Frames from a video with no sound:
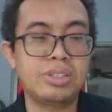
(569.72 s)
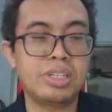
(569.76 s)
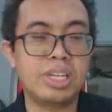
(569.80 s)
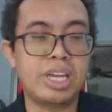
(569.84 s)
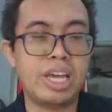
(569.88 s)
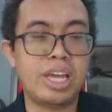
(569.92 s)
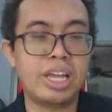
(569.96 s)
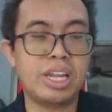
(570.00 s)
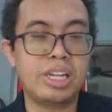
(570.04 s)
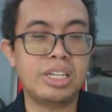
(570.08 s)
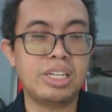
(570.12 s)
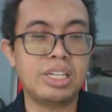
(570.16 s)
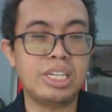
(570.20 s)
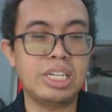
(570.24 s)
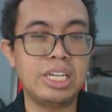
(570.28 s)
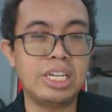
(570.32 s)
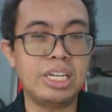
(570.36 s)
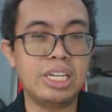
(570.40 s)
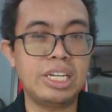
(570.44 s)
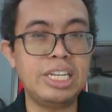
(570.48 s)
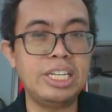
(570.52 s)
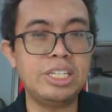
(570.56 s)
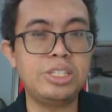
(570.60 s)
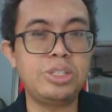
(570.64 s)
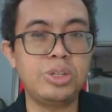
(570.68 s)
and
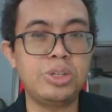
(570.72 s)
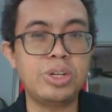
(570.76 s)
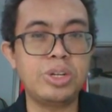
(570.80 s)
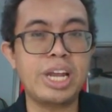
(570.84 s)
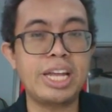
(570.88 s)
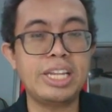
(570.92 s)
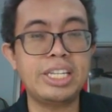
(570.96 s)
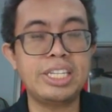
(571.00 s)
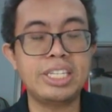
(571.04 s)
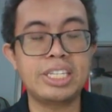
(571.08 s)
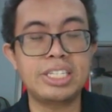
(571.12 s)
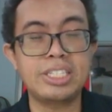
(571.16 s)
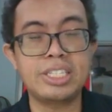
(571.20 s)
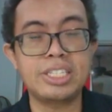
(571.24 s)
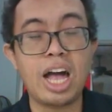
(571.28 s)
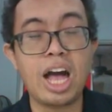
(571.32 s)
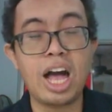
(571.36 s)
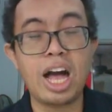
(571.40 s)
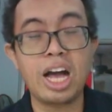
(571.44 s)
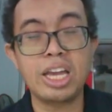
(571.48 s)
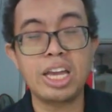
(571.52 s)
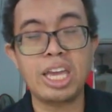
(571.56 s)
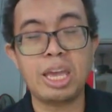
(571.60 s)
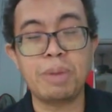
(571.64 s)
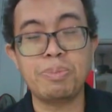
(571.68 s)
Leeds United
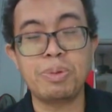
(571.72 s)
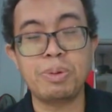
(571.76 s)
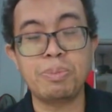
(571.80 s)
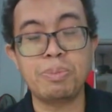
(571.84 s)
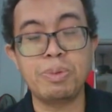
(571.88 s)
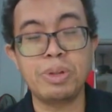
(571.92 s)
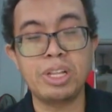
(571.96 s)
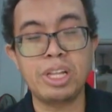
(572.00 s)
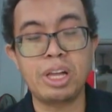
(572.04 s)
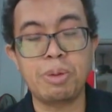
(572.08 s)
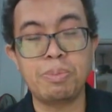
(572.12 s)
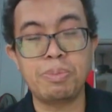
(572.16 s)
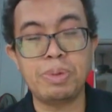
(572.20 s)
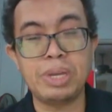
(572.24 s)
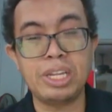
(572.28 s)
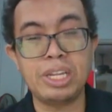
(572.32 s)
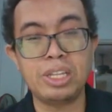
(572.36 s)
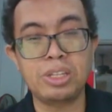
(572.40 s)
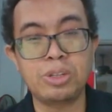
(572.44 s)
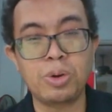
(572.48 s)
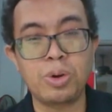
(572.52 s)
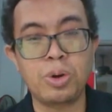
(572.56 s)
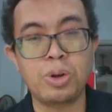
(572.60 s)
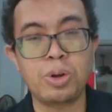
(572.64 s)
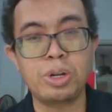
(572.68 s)
are capable of
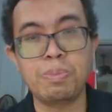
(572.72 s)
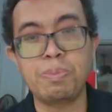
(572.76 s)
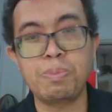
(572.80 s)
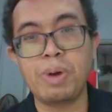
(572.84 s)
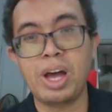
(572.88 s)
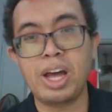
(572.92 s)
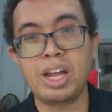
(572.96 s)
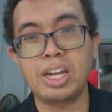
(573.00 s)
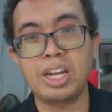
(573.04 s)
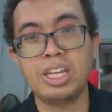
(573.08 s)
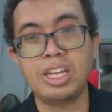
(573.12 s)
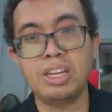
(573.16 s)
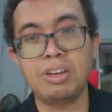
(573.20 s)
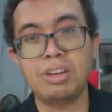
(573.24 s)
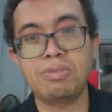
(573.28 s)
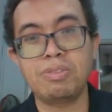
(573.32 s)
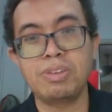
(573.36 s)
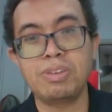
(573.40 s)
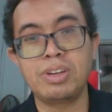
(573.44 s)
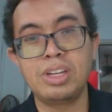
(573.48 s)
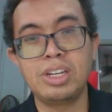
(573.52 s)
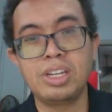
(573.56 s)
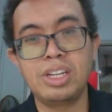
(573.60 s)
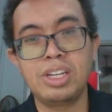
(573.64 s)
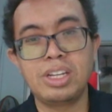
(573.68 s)
being torn apart
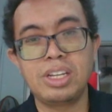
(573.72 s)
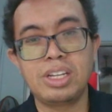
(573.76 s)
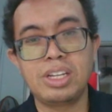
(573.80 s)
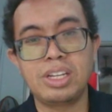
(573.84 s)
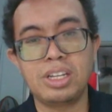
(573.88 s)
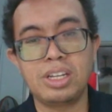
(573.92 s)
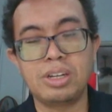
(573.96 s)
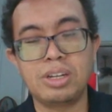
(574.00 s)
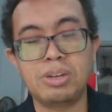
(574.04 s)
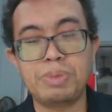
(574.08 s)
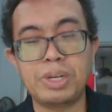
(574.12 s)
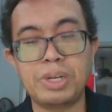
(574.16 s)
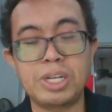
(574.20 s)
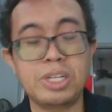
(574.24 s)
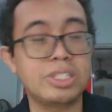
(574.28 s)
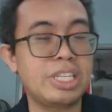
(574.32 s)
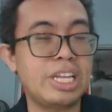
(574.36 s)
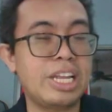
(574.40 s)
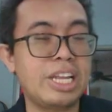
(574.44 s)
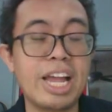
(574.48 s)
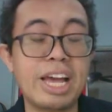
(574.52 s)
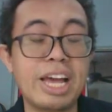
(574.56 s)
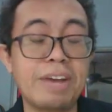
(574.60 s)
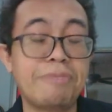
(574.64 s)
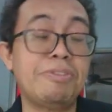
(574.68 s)
if because
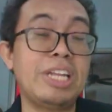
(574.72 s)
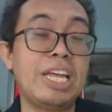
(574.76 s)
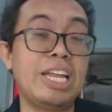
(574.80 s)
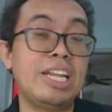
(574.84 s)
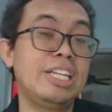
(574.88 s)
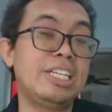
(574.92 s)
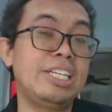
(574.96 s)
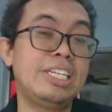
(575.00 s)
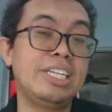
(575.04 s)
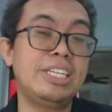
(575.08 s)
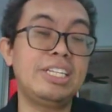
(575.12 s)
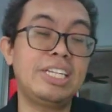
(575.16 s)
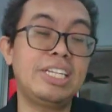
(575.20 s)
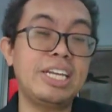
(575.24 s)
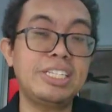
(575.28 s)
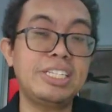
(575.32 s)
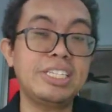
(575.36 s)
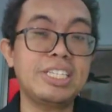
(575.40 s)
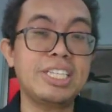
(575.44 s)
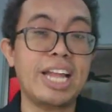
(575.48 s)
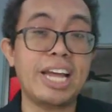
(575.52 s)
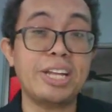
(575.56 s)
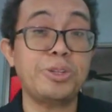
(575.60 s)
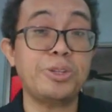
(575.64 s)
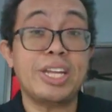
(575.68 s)
they
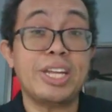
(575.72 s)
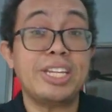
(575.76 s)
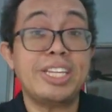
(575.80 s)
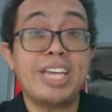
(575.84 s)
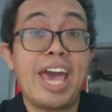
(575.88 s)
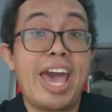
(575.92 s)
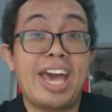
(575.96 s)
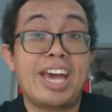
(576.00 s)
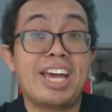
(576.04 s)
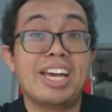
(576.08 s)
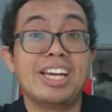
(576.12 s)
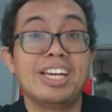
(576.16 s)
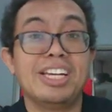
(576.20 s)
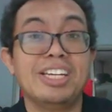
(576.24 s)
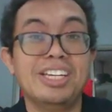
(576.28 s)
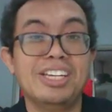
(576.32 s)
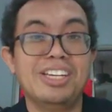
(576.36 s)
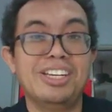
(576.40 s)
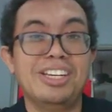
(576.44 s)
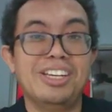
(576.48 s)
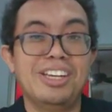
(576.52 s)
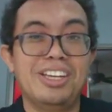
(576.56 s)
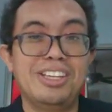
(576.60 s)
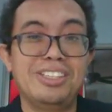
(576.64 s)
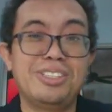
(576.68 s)
just like to attack.
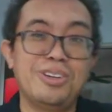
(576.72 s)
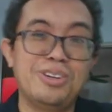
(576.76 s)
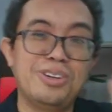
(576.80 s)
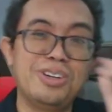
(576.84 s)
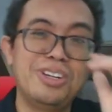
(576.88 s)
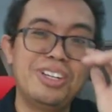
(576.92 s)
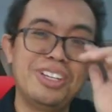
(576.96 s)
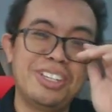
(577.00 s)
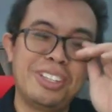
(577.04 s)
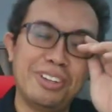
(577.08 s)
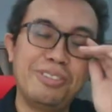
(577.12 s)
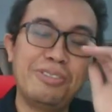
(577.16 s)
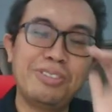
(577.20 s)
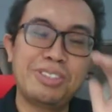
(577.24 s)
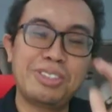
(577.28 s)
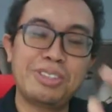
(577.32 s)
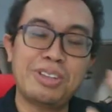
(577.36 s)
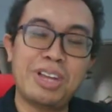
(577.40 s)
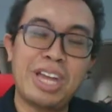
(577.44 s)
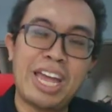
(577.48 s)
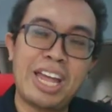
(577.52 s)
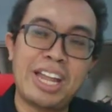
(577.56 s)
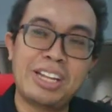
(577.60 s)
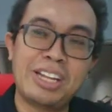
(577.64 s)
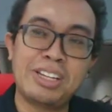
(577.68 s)
So
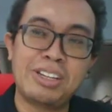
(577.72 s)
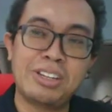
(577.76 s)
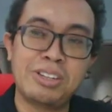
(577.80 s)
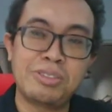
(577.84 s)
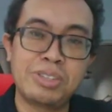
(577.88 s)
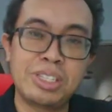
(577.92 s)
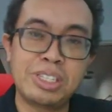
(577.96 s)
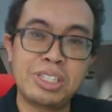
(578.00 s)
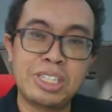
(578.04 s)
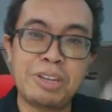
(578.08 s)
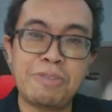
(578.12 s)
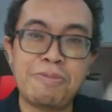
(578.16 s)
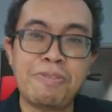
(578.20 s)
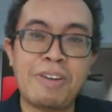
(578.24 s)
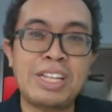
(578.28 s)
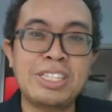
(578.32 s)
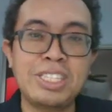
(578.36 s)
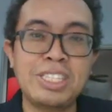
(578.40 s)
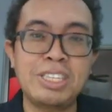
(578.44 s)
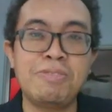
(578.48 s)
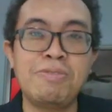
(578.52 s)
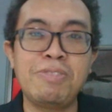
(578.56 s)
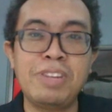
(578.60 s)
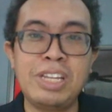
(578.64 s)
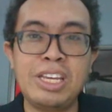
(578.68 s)
and
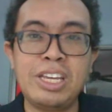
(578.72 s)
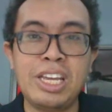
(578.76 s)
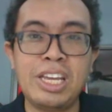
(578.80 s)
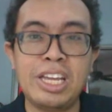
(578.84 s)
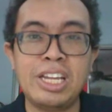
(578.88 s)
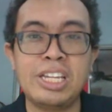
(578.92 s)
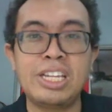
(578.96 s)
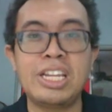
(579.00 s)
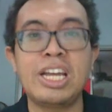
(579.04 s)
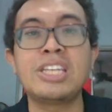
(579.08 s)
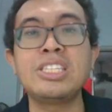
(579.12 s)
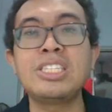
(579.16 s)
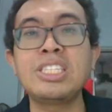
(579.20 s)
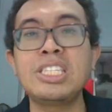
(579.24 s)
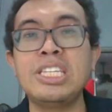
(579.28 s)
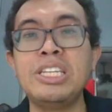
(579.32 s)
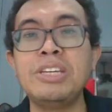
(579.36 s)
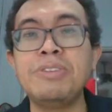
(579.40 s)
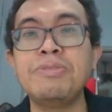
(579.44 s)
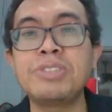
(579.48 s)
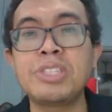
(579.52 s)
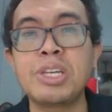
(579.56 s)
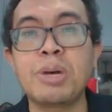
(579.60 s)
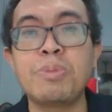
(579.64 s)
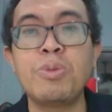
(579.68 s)
defensively it does
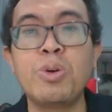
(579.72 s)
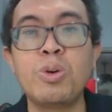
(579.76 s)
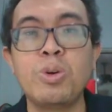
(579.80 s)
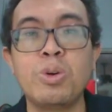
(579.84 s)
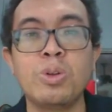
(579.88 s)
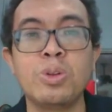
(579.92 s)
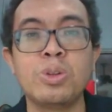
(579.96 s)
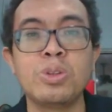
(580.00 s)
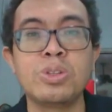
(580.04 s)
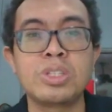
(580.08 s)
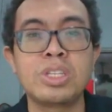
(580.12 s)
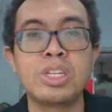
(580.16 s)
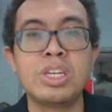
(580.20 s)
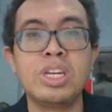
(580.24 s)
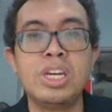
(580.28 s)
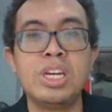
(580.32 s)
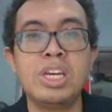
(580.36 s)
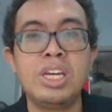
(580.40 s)
leave some holes